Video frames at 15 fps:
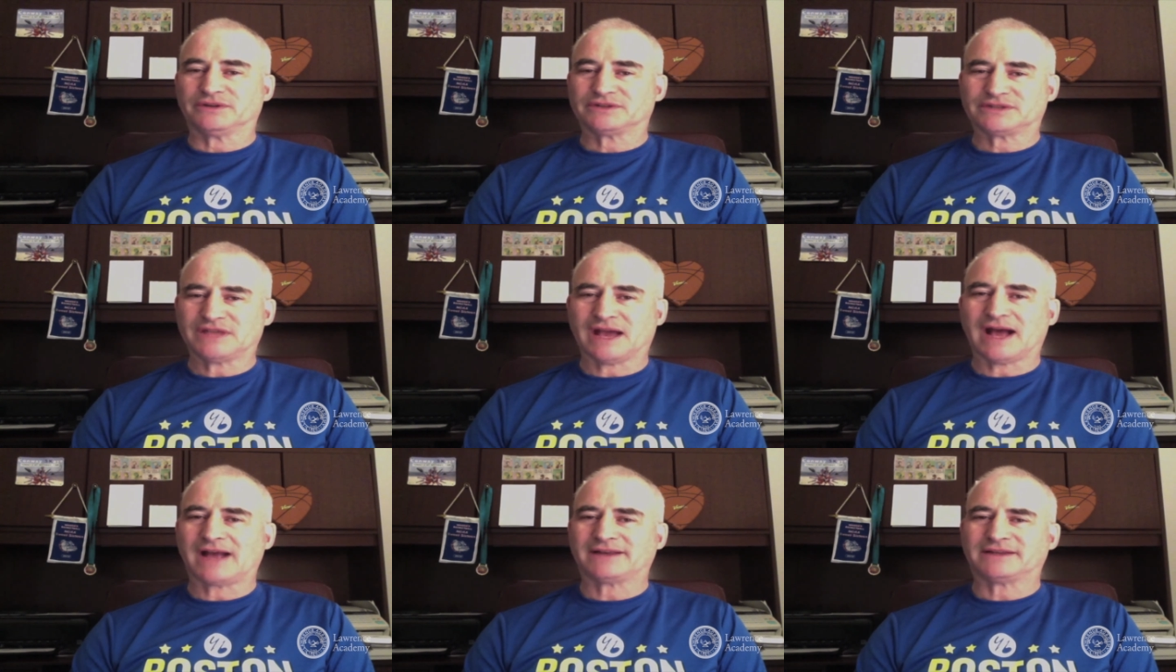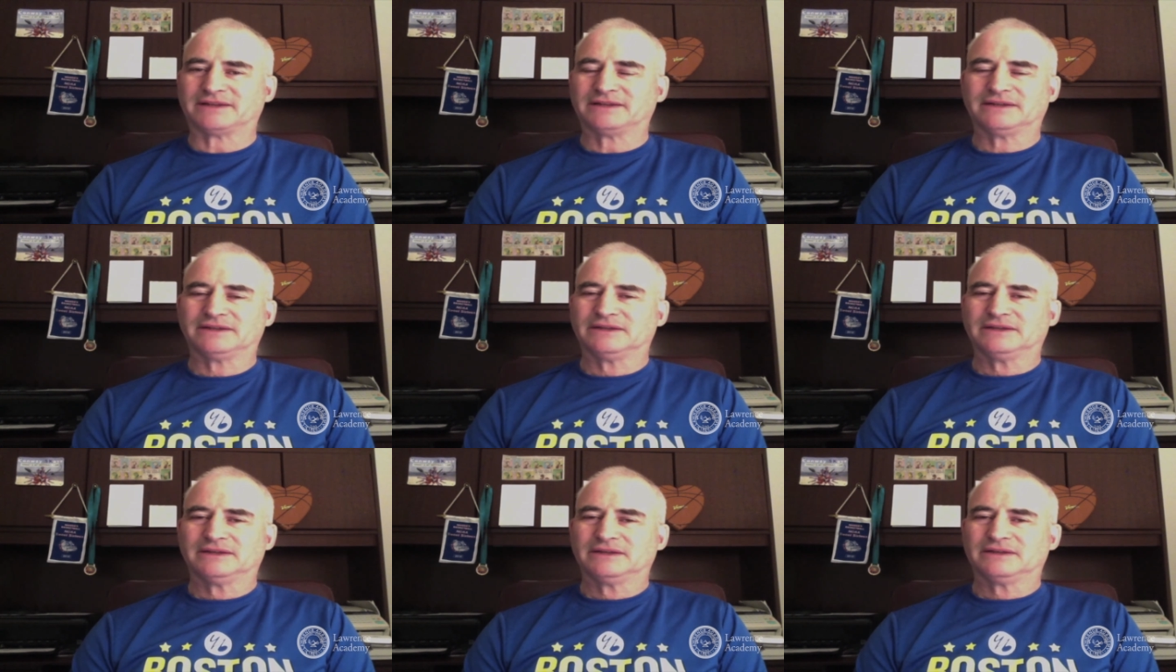It's not
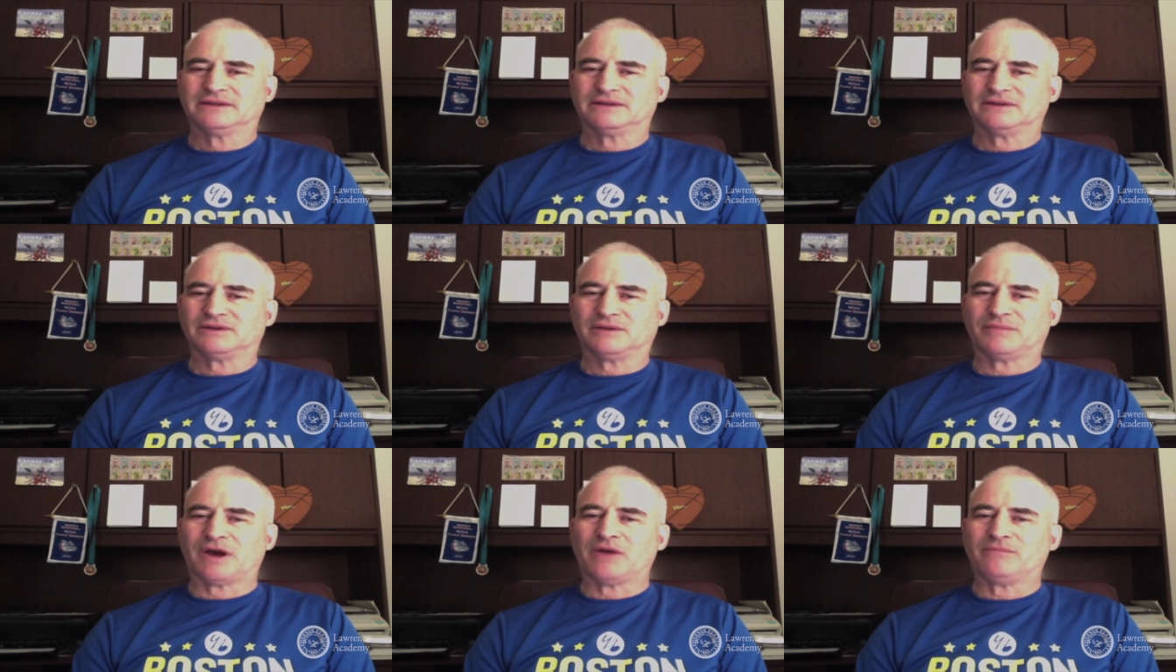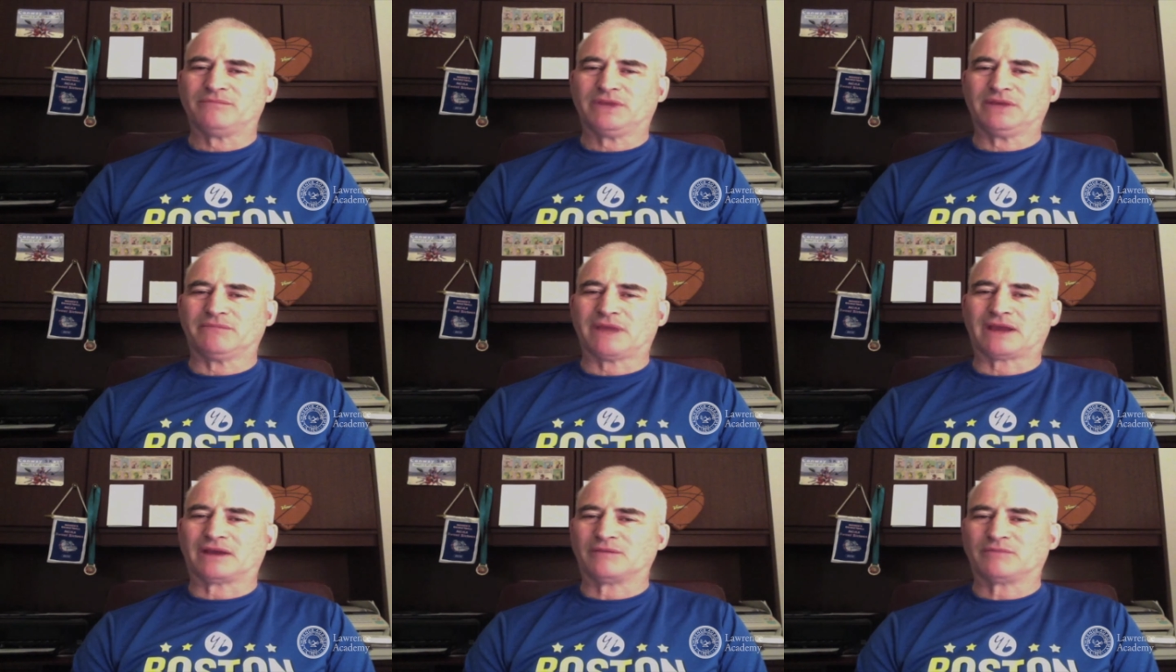about me
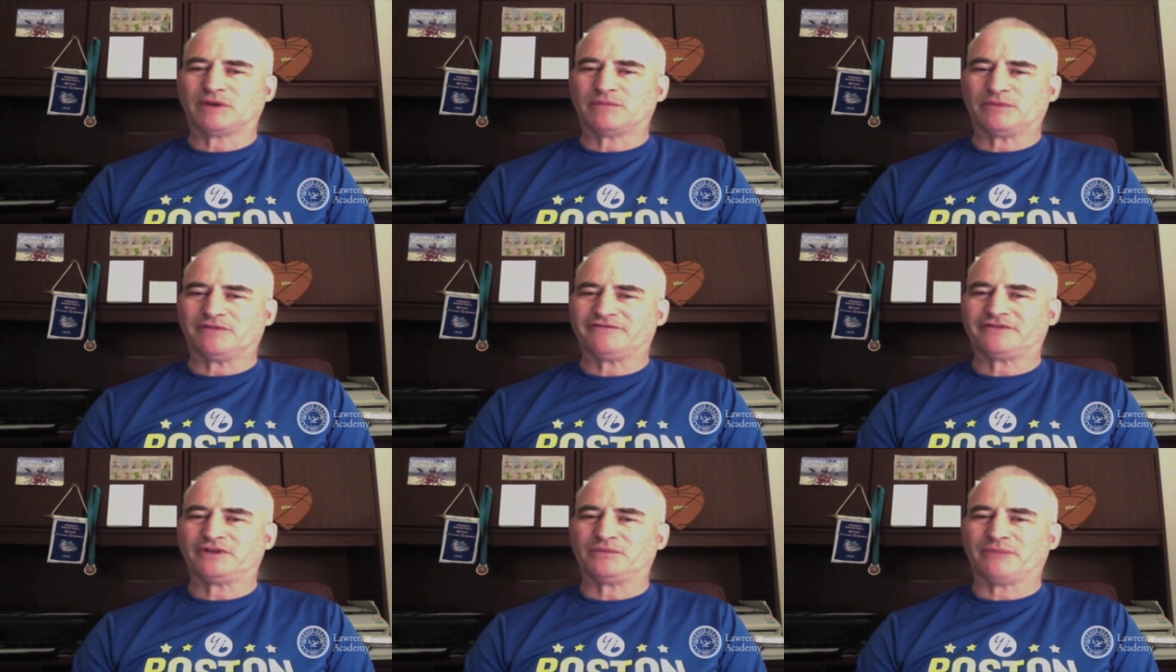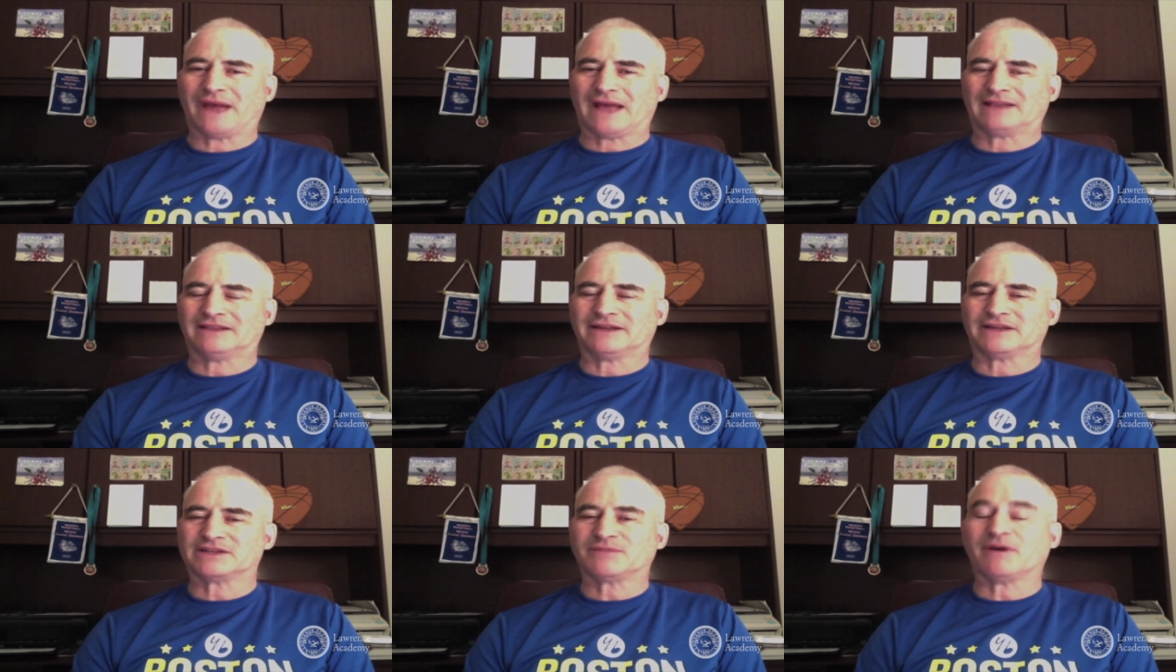making people feel
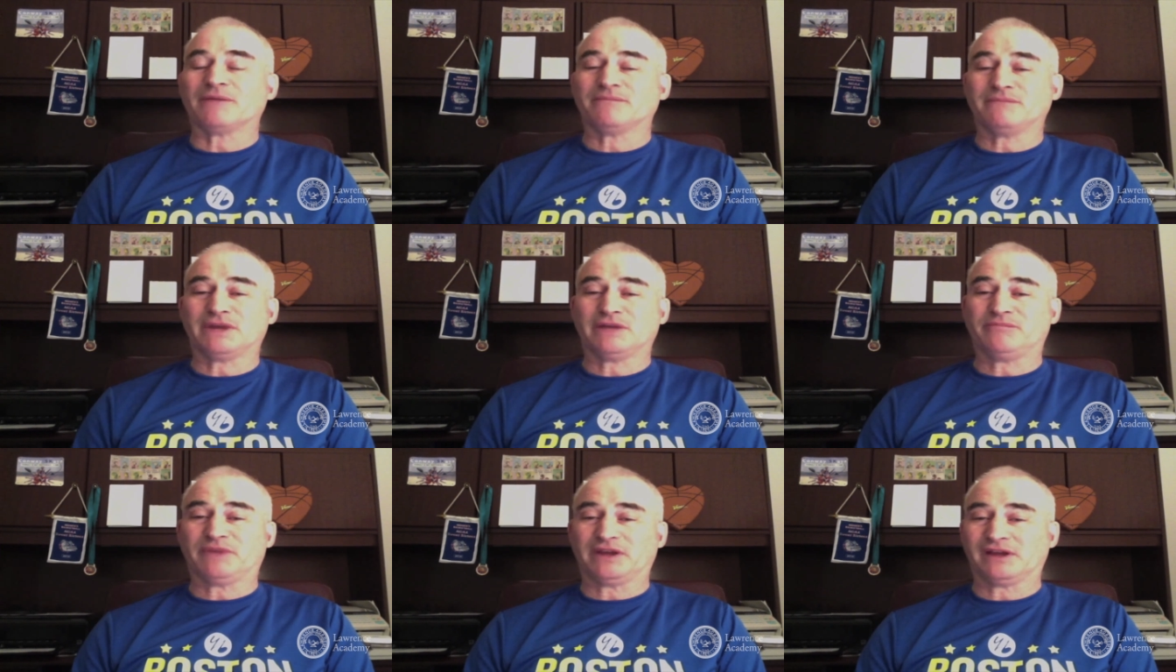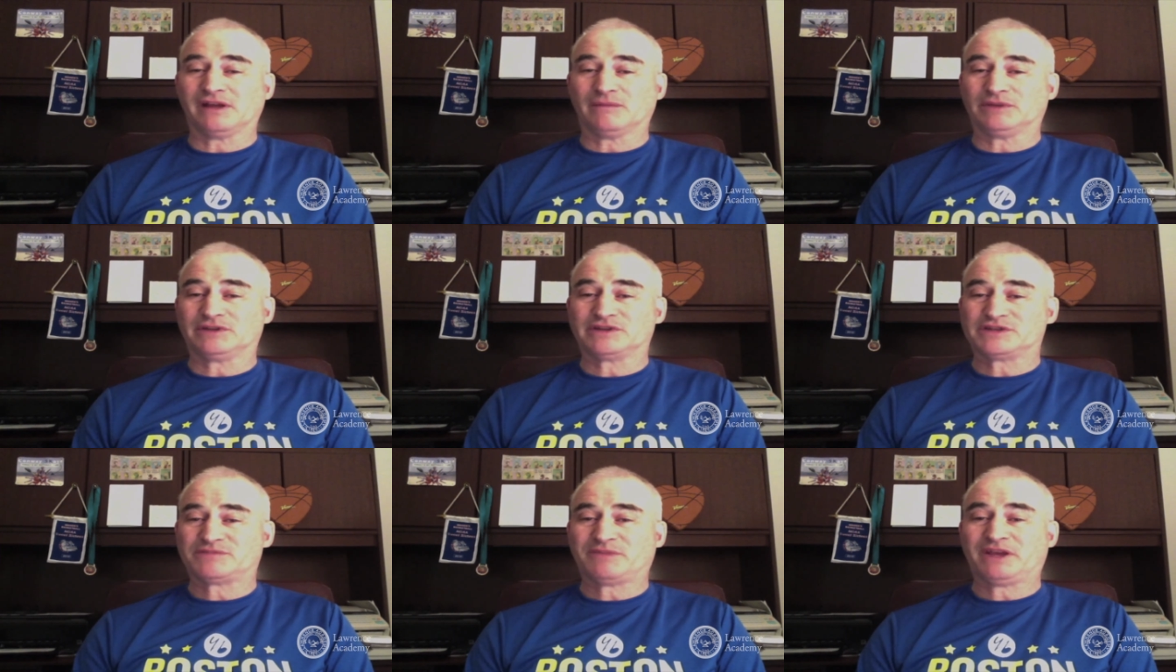badly. It's about me being able
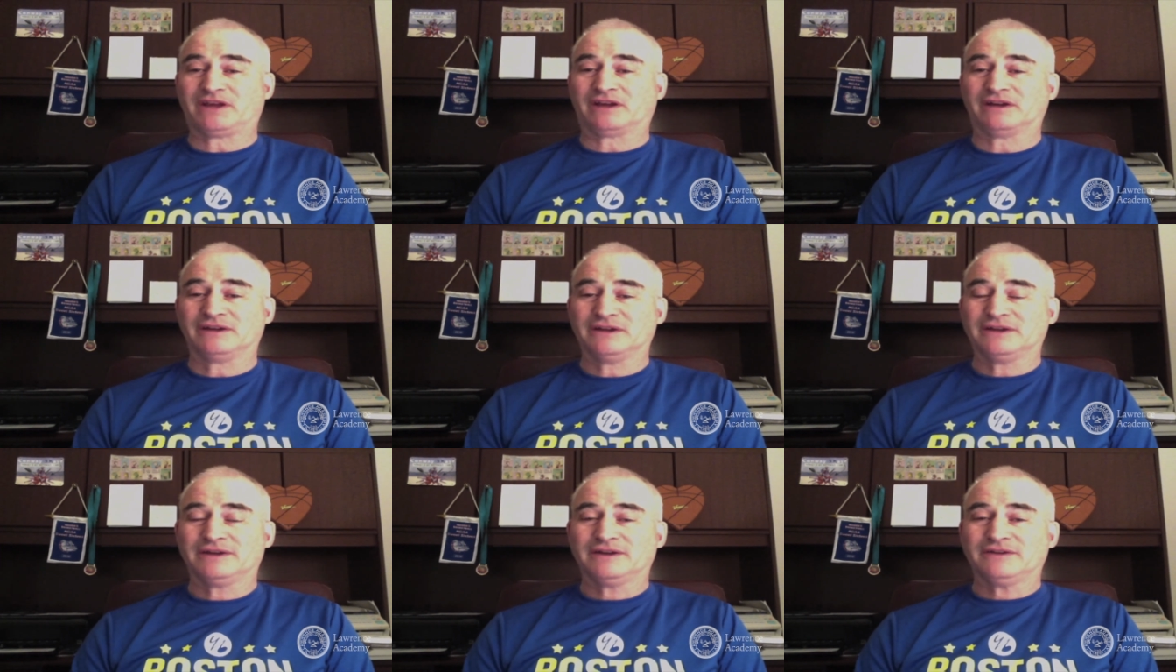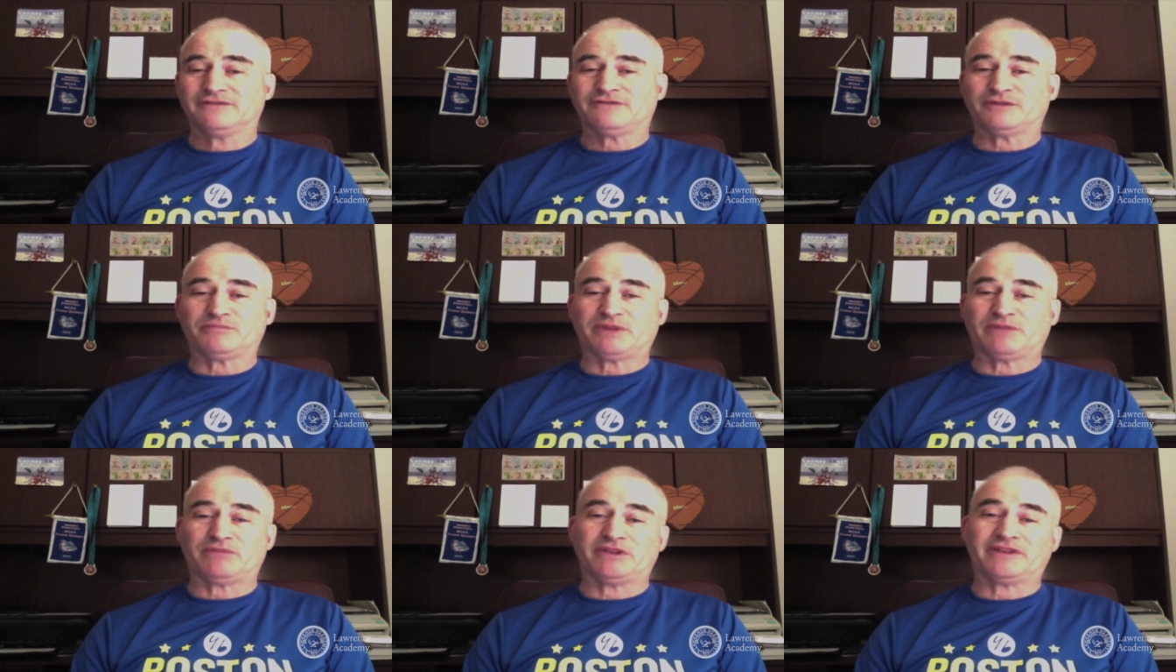to speak for
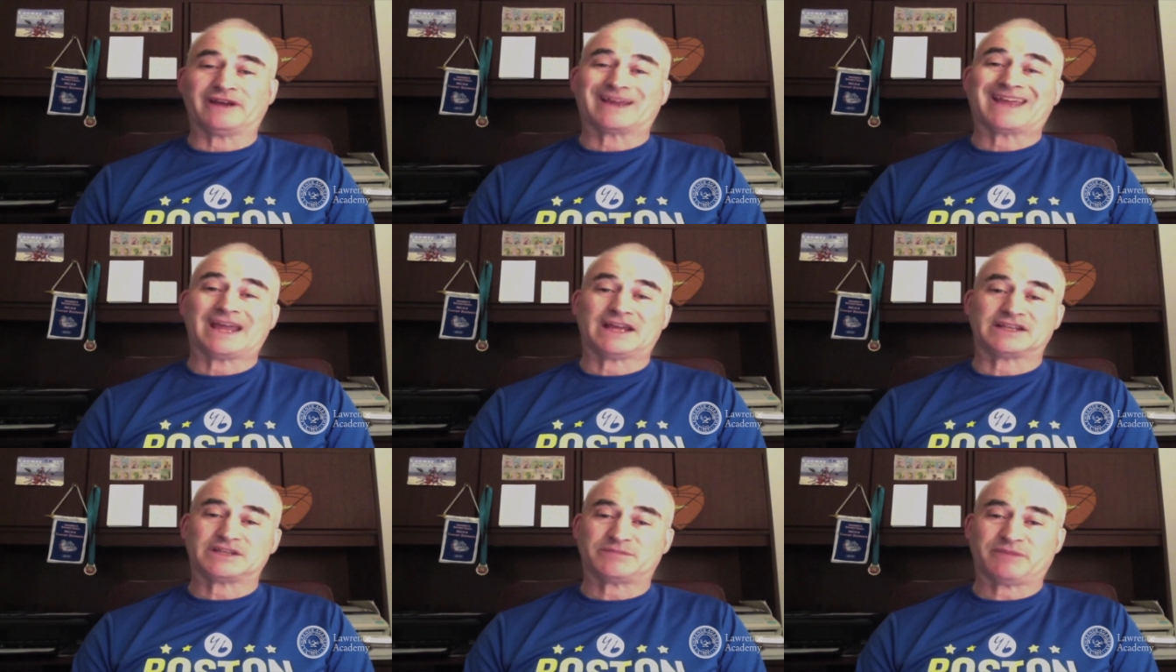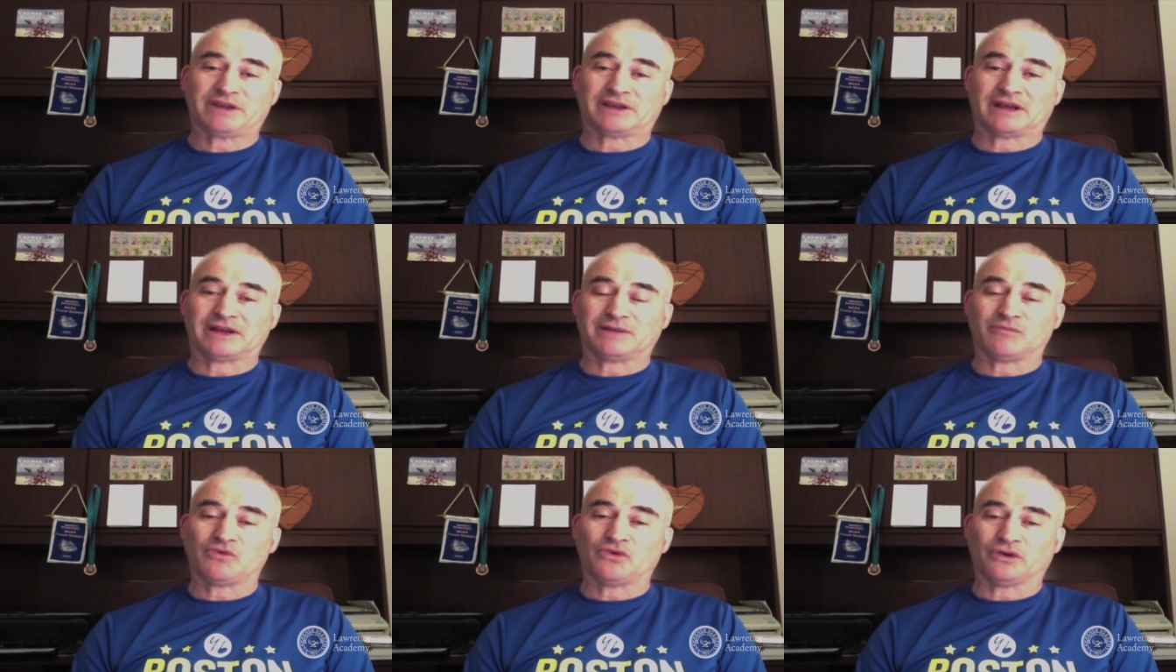people that can't speak
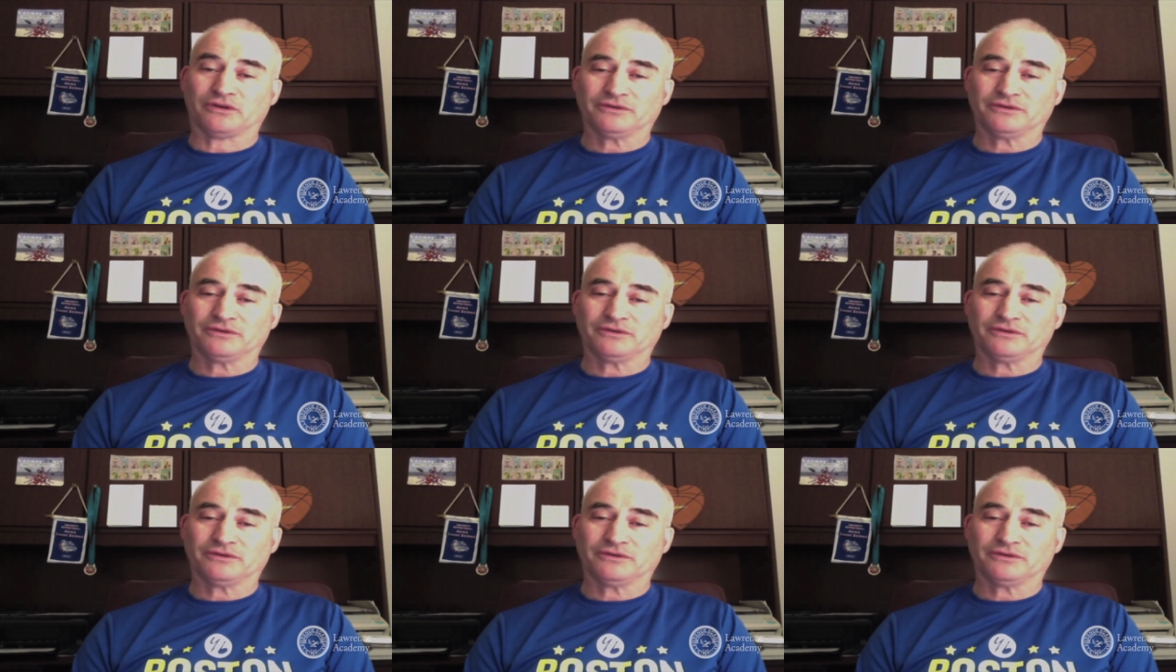anymore.